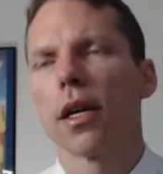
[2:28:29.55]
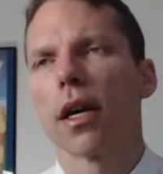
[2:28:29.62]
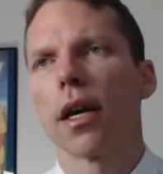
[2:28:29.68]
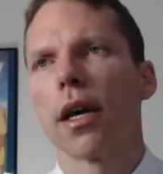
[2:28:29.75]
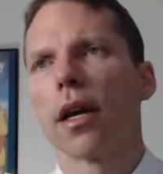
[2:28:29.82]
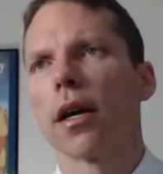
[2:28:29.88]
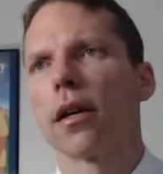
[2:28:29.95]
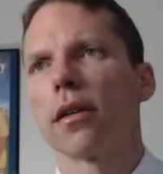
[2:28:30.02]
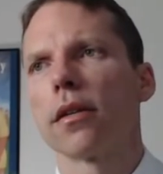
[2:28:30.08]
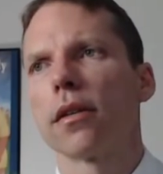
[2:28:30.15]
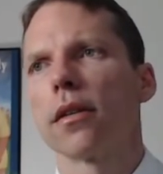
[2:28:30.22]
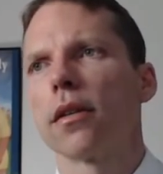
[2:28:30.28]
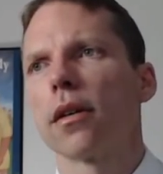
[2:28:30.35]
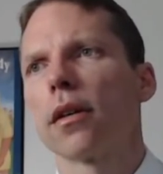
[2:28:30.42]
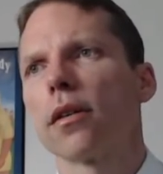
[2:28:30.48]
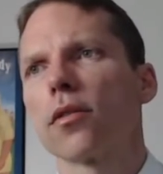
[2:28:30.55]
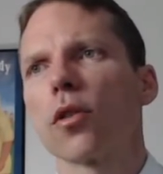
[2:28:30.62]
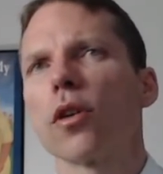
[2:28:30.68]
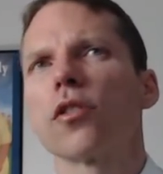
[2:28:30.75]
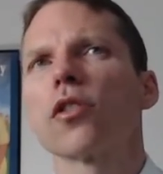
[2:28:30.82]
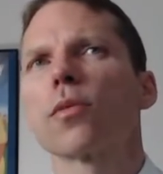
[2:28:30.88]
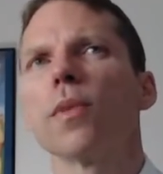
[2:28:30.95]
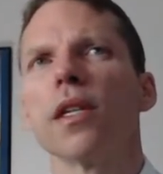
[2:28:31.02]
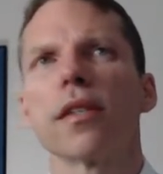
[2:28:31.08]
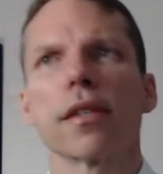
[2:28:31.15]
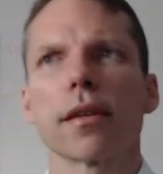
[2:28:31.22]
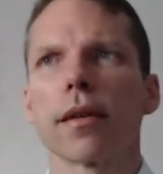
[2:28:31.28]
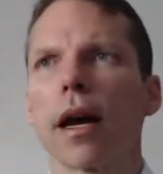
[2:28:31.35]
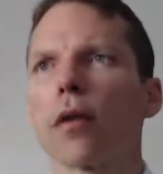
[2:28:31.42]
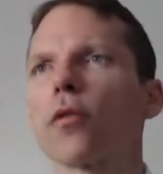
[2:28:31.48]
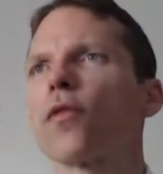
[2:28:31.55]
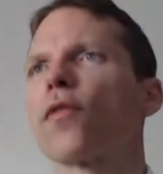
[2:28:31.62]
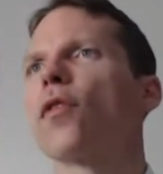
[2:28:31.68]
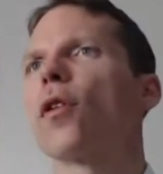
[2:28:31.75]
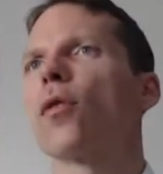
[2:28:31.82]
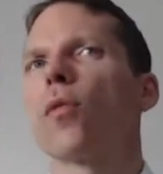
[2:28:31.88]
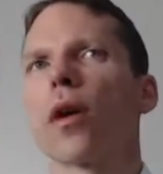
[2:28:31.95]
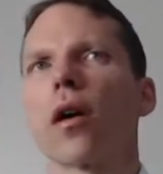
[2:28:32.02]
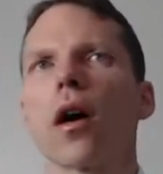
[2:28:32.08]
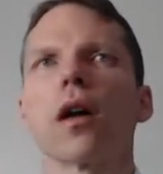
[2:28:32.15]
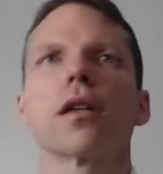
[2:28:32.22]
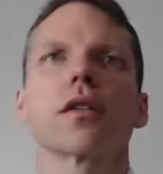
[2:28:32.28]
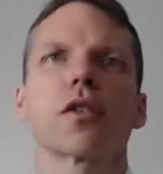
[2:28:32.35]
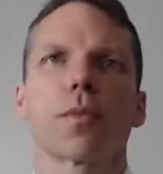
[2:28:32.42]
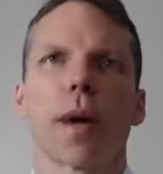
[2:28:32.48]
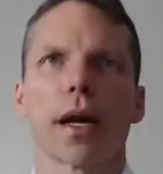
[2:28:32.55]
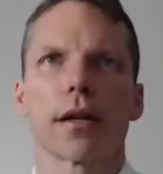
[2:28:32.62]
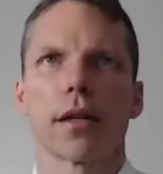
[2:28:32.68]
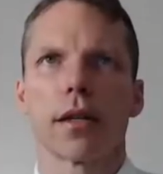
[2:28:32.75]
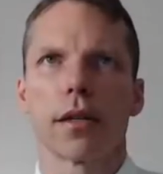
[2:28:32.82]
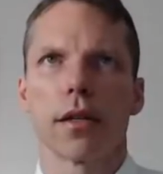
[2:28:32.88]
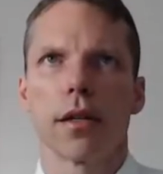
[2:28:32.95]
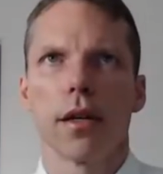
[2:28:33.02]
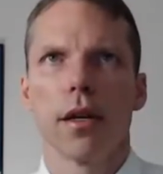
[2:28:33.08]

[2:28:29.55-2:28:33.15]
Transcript: And so it just means out of nowhere, unexpected,